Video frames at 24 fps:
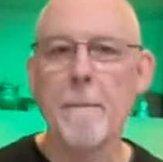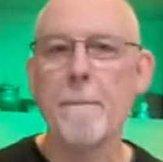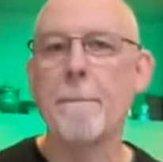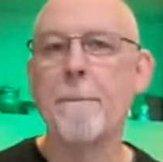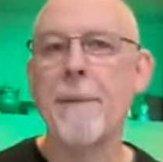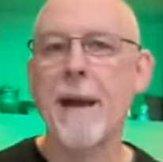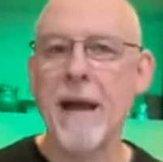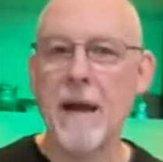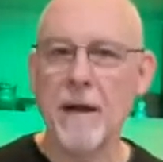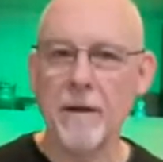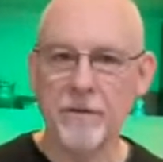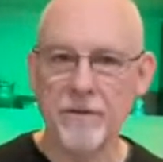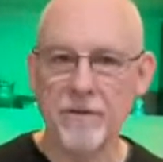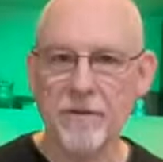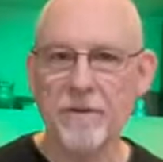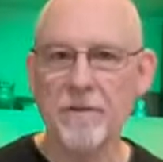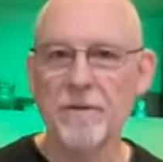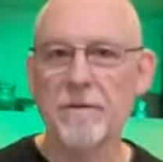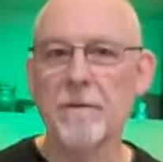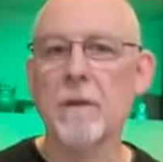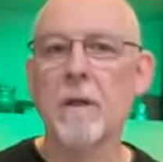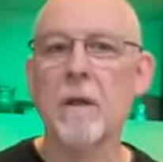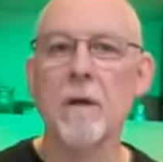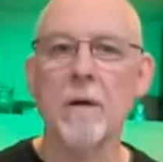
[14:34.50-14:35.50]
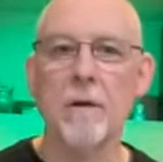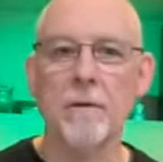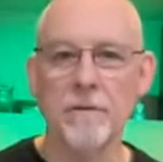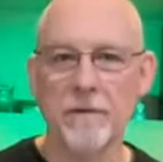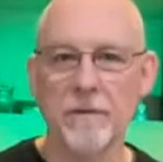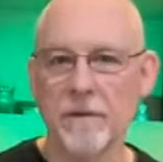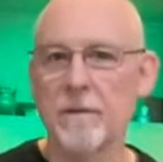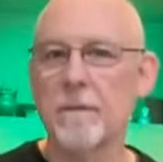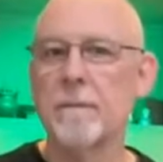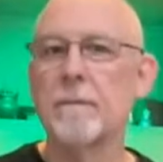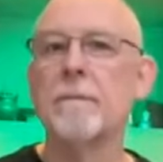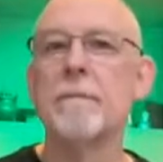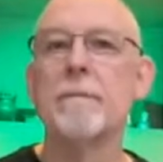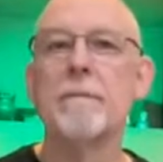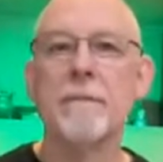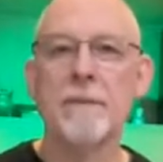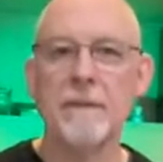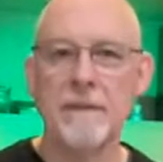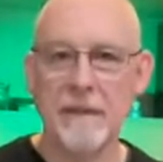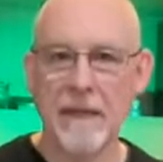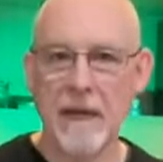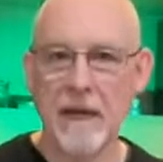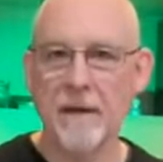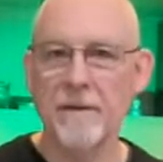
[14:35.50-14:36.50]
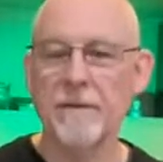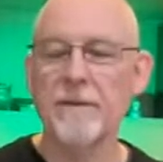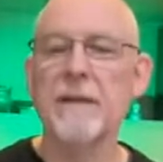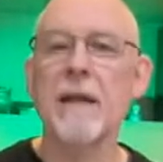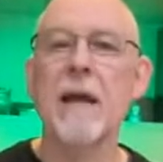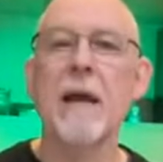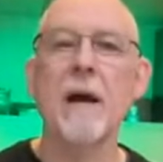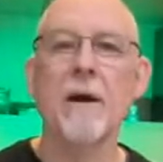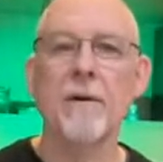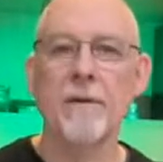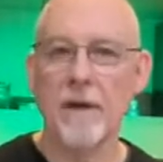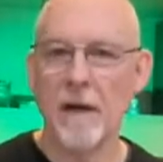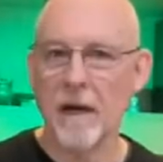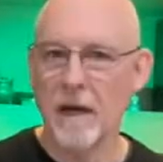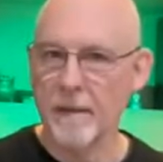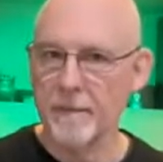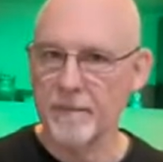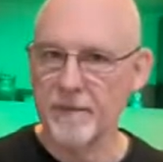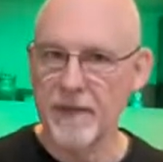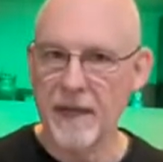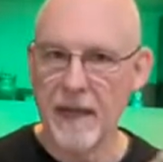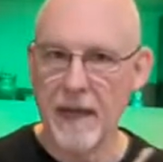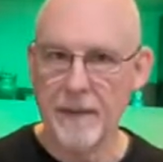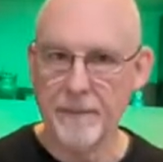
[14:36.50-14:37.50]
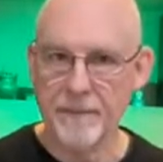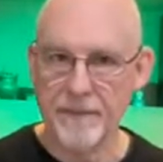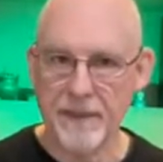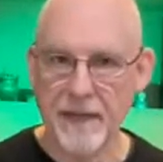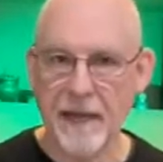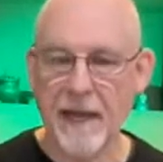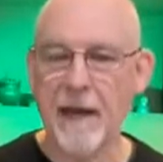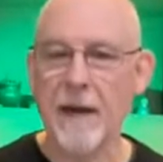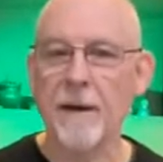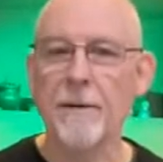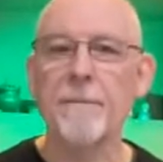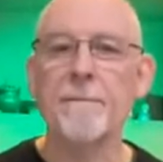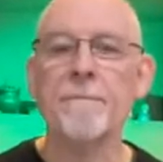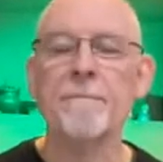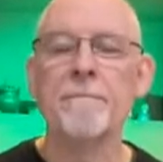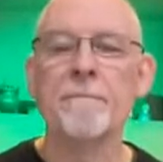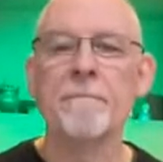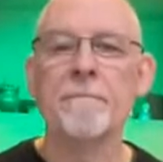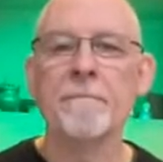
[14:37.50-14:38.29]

bounce, close, down, up, tap, down.